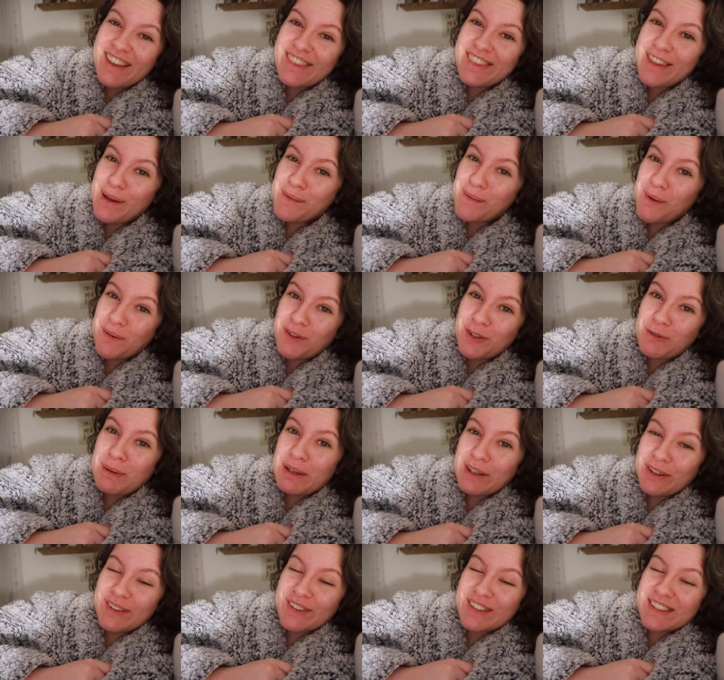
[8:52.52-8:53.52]
that I'm going to be
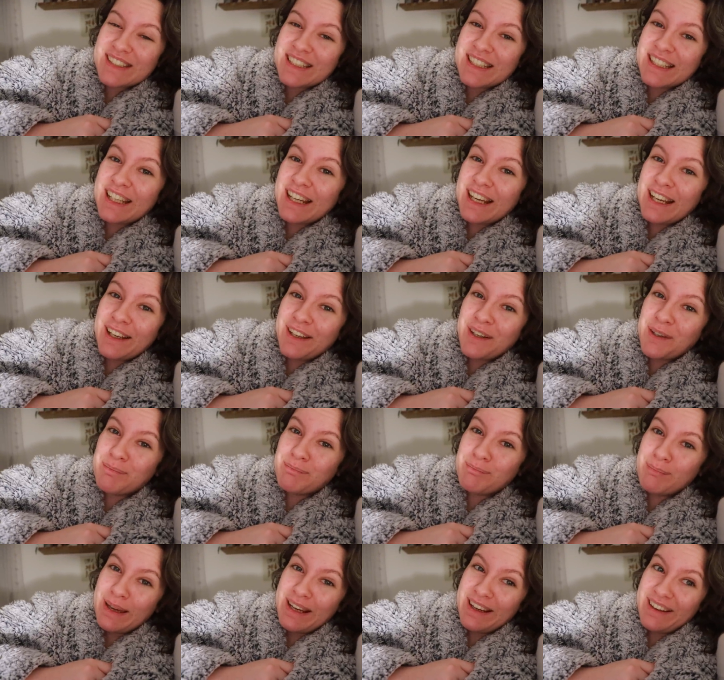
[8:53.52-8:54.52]
hosting
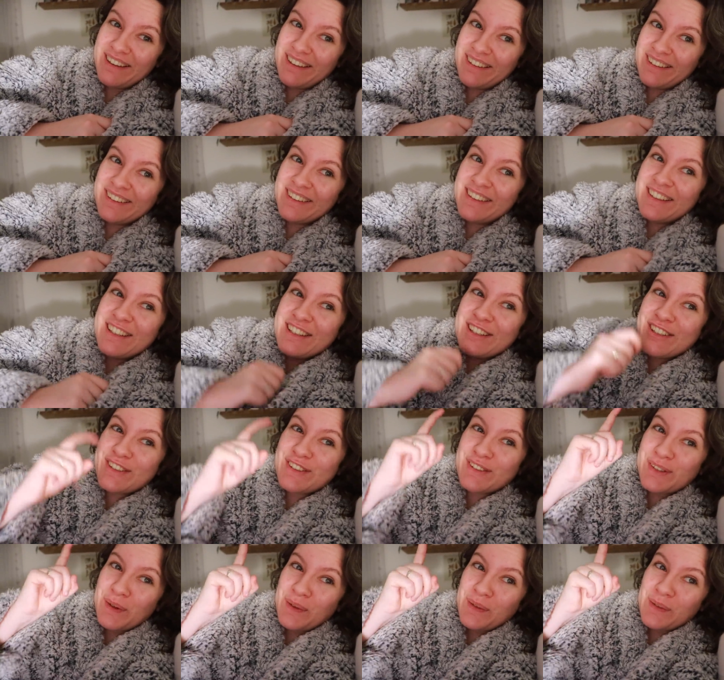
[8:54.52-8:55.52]
in May.
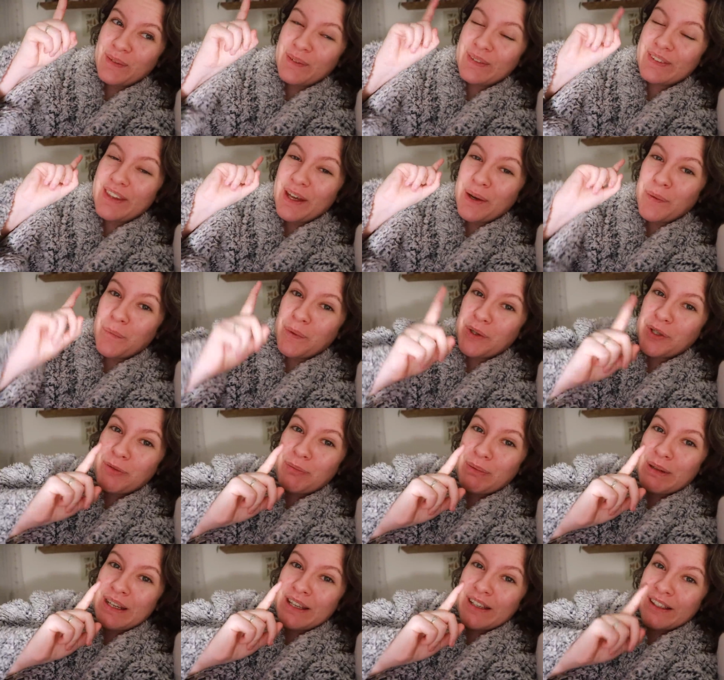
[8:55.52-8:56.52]
So there will
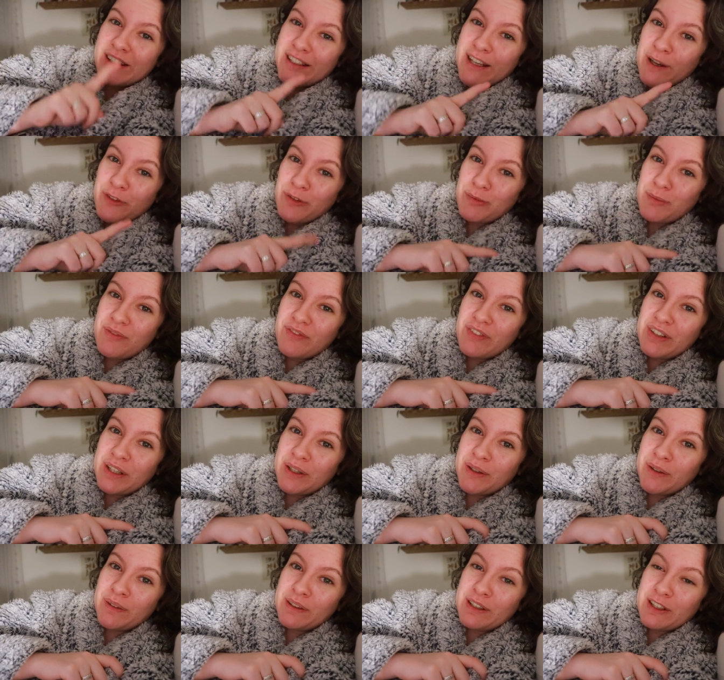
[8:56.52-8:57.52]
be an announcement
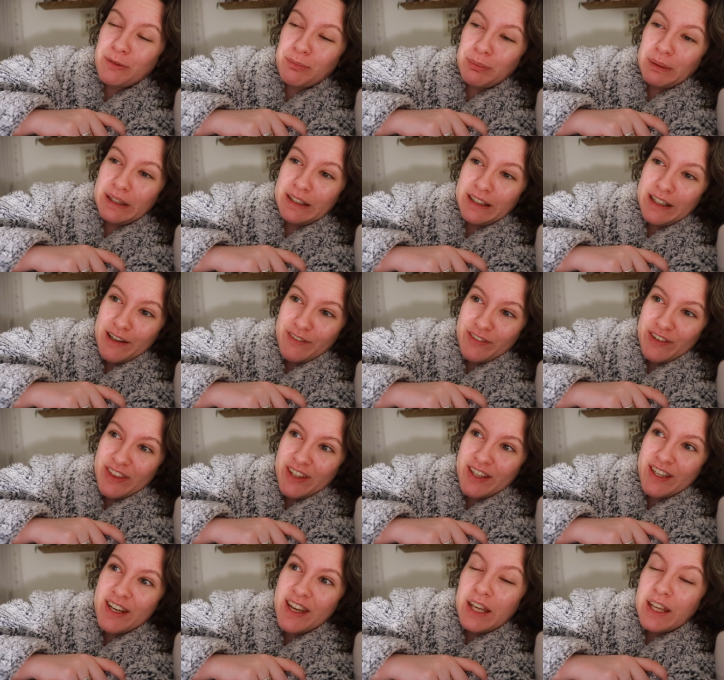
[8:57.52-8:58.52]
video explaining
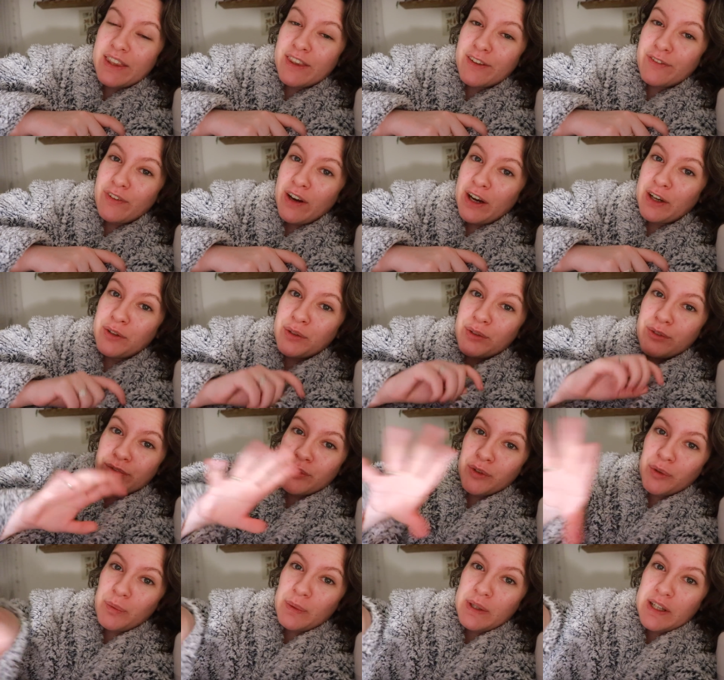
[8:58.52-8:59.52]
everything. In the final
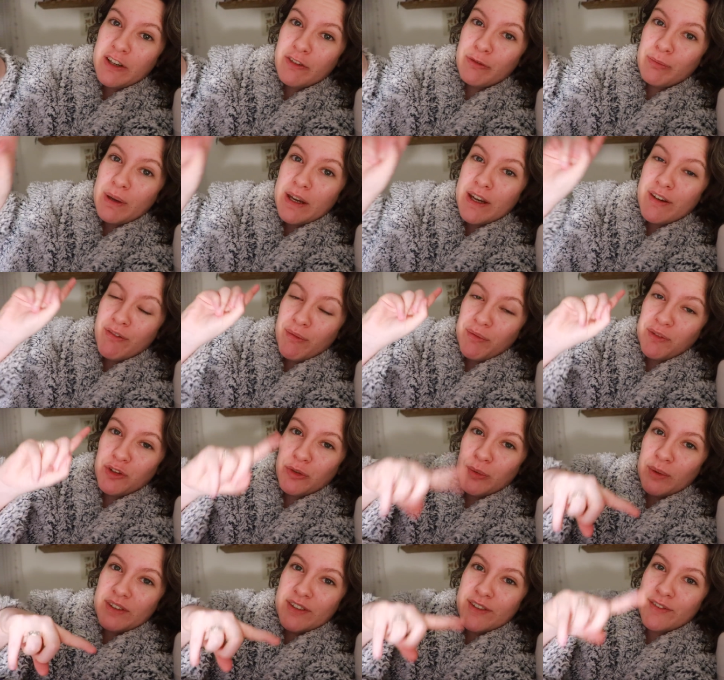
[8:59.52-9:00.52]
full week of May, from the
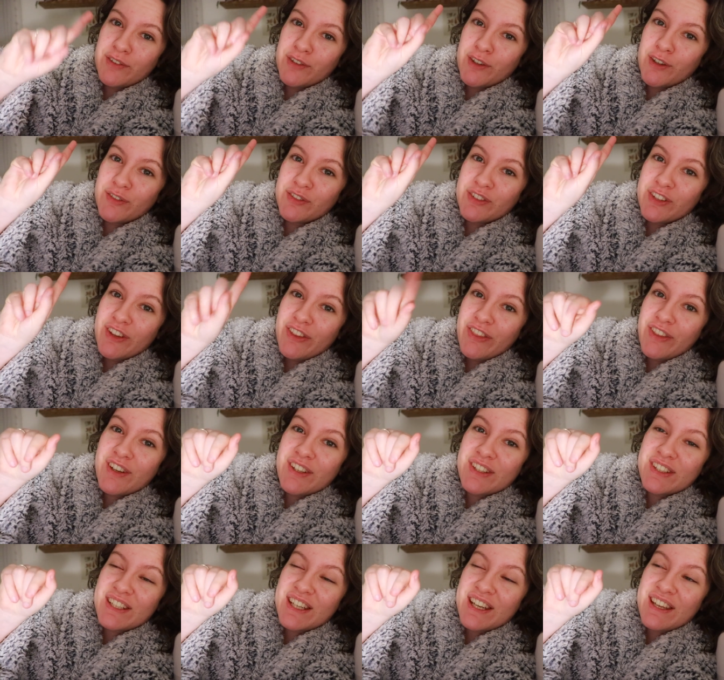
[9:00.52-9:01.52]
24th to the
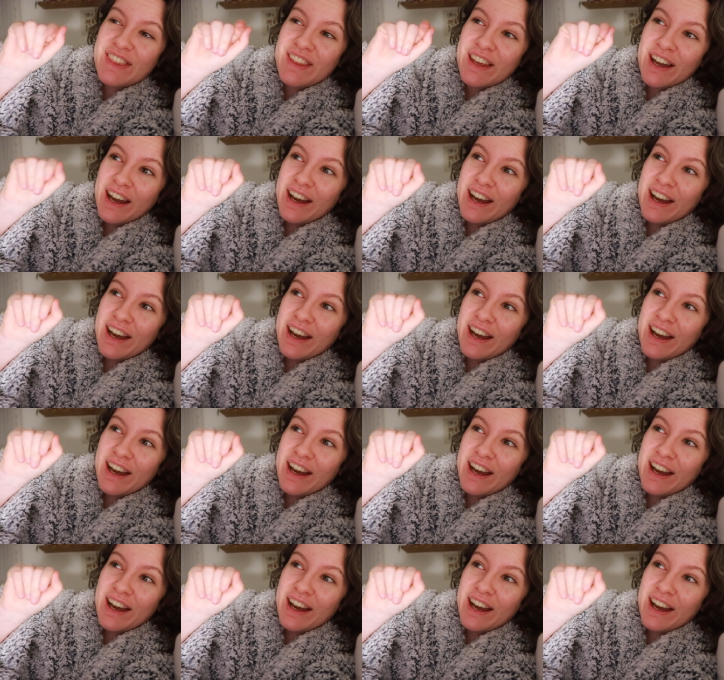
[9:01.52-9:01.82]
30th,